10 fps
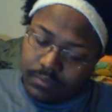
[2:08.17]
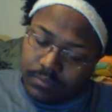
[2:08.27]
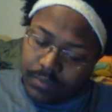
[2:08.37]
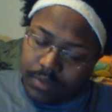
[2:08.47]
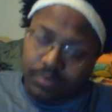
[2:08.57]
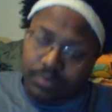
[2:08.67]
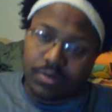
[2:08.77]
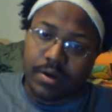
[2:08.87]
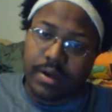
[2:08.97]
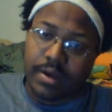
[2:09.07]
It'll
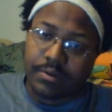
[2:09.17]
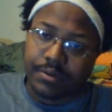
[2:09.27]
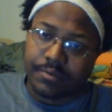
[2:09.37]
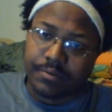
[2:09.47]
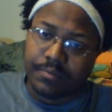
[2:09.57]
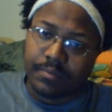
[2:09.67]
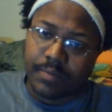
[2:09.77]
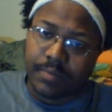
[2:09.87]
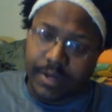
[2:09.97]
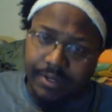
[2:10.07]
start out
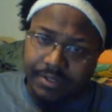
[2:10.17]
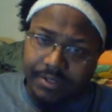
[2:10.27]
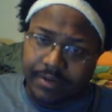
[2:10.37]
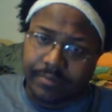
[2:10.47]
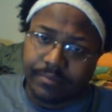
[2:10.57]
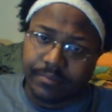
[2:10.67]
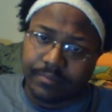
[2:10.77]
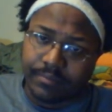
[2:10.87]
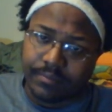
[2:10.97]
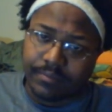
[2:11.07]
like it is here,
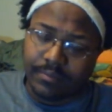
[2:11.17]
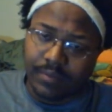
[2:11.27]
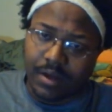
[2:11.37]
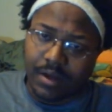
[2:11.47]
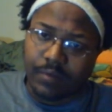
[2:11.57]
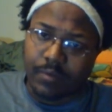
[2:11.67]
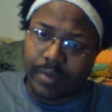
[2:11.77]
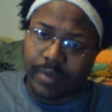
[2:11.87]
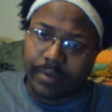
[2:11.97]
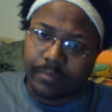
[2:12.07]
vlog
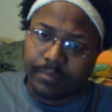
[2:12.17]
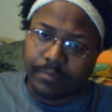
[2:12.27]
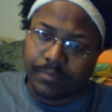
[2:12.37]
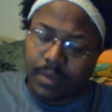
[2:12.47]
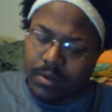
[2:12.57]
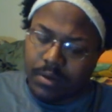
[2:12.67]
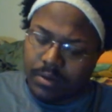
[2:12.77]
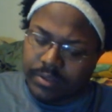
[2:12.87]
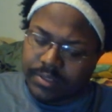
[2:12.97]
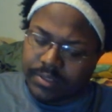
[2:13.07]
format.
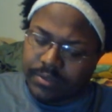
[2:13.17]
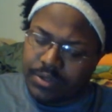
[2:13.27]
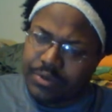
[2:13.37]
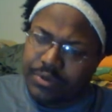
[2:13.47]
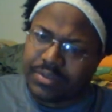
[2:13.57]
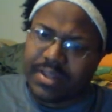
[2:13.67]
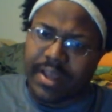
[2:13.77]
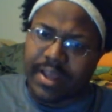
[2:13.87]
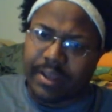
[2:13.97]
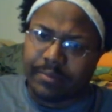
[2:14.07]
News of the
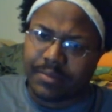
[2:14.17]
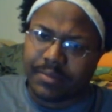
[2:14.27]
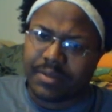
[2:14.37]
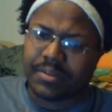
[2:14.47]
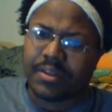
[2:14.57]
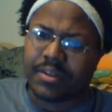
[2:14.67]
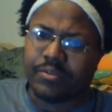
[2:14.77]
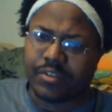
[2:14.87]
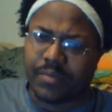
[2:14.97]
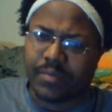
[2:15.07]
day, things that
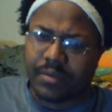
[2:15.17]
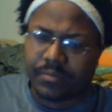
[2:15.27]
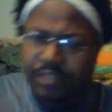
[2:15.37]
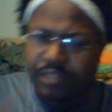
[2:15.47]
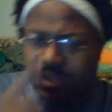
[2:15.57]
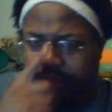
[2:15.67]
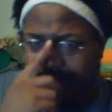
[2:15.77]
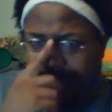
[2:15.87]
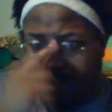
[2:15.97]
interest me, shit that